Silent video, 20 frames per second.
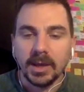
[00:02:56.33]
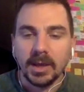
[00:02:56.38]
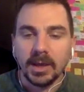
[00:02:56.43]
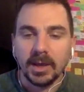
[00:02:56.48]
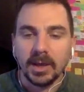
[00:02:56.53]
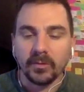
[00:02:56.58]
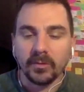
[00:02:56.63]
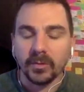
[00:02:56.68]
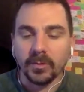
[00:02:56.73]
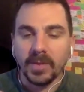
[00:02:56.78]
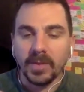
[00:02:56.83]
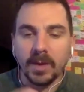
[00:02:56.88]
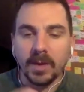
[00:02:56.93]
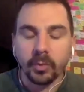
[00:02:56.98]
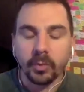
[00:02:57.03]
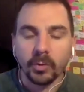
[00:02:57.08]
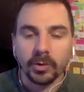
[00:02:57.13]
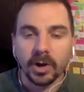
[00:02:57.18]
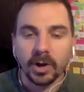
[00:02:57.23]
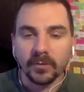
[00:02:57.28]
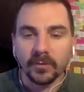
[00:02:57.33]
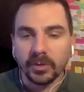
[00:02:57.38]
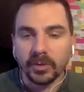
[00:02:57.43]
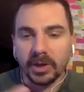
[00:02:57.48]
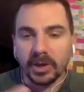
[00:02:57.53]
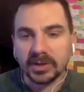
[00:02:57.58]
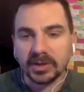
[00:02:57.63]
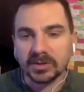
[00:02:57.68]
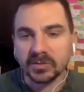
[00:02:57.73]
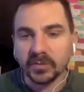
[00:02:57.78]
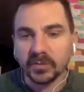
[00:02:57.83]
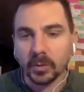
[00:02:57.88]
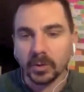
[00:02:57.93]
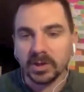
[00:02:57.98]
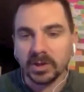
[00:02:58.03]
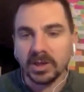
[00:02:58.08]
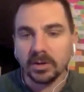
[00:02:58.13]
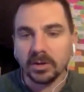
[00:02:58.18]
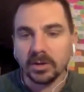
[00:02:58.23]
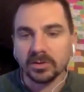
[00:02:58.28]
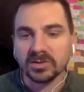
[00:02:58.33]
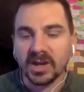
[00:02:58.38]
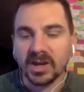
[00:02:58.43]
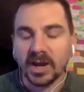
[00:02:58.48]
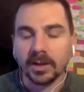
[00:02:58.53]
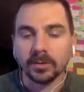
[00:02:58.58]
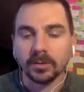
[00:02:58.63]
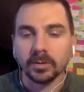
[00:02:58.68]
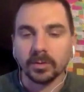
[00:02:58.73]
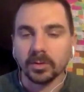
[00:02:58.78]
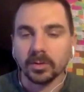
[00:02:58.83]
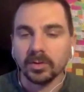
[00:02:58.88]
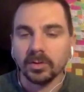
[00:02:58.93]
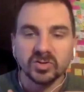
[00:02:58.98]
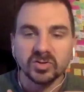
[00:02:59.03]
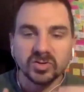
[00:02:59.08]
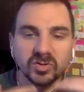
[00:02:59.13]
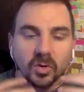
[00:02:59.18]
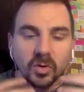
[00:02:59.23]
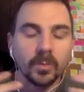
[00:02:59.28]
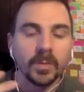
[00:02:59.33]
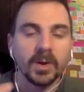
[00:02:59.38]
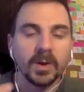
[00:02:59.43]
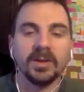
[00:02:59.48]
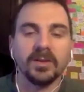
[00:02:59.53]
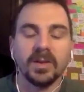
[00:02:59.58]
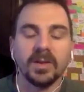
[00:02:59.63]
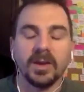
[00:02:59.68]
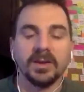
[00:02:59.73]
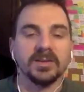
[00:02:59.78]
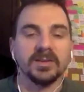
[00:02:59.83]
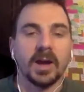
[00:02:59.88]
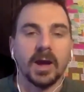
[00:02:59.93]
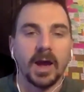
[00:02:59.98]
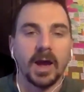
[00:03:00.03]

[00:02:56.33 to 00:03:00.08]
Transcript: And from that point on, for the next 4 years, I learned so many things.